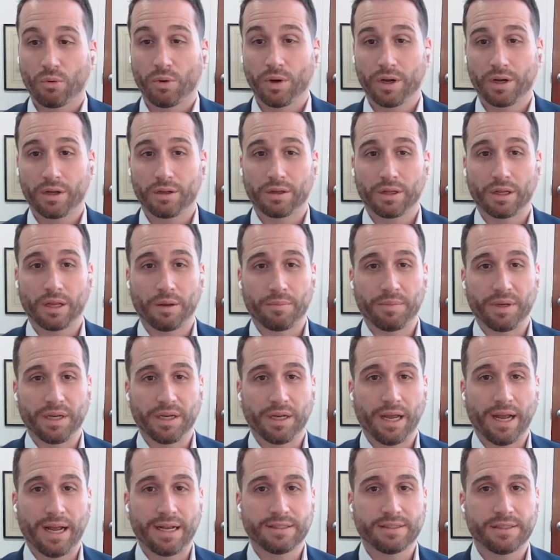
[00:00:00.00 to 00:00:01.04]
Well, I
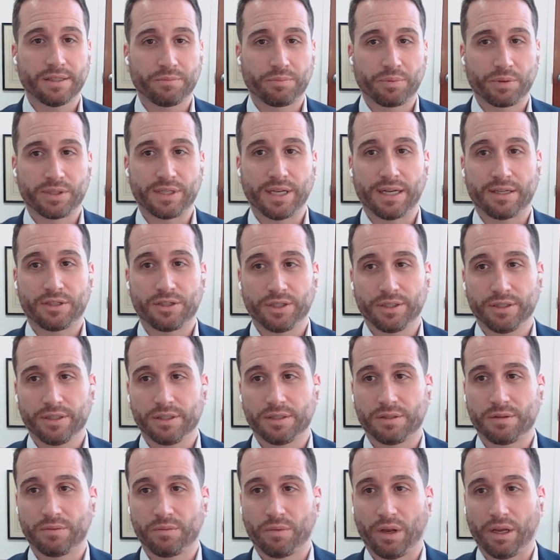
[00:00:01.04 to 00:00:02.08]
mean, asset protection
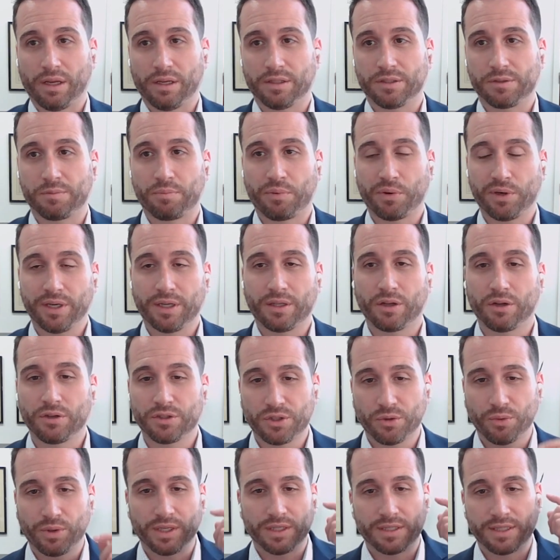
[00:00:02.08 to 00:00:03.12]
is pretty
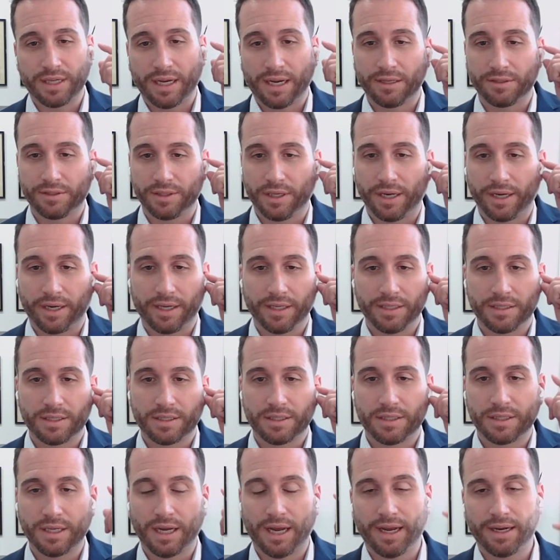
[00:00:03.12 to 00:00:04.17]
close to what it sounds like.
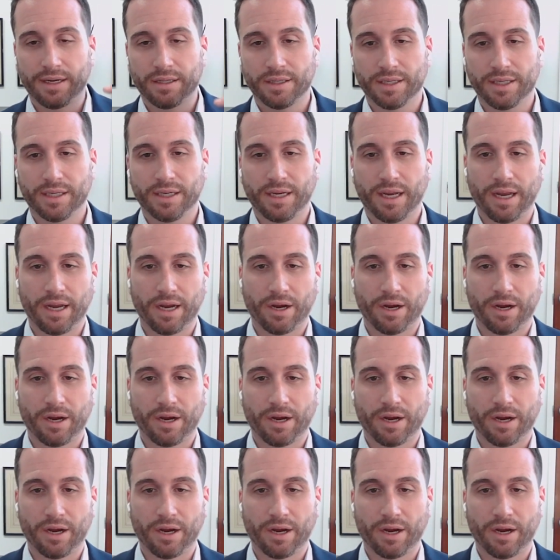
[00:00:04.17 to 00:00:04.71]
It's titling